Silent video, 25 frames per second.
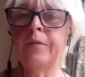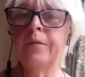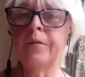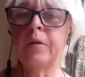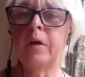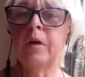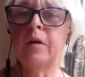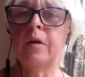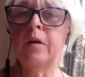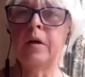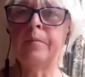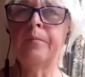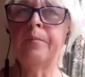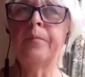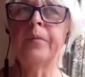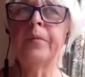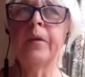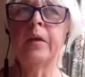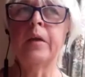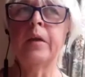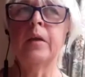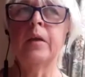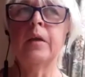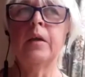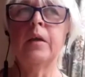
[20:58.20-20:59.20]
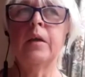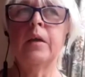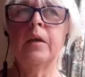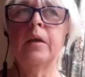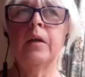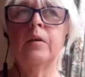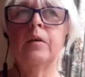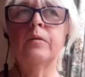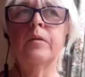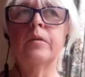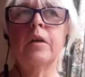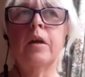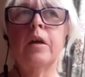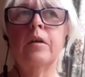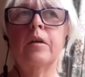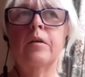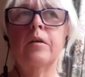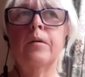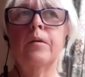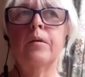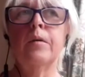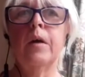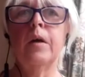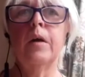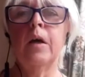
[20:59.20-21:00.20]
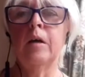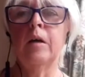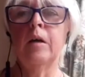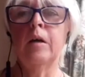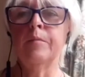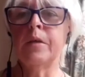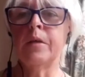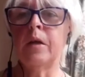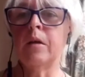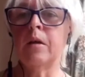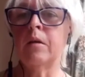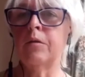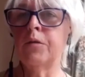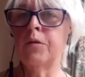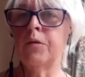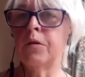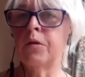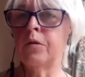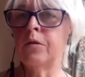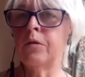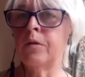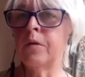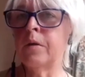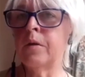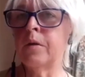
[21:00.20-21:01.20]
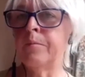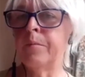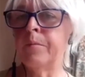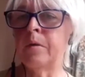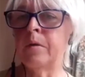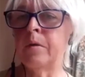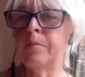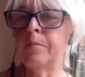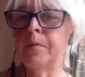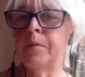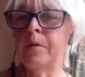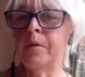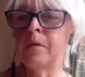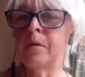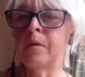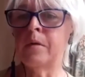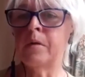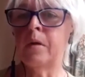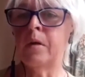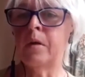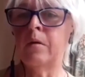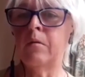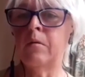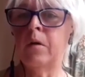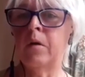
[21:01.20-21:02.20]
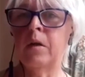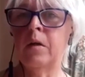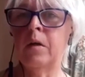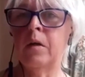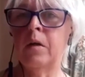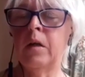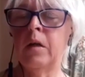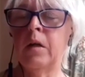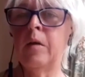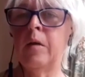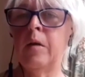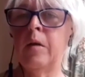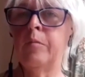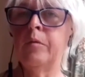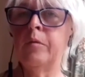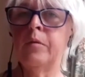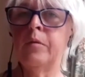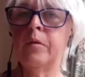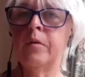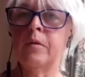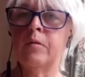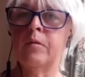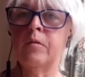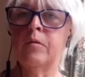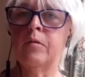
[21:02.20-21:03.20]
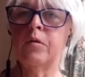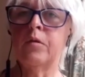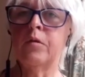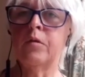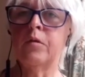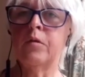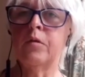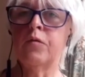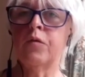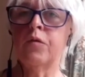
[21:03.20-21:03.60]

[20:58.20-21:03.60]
period of time. Also, psychological symptoms, so unable to sort of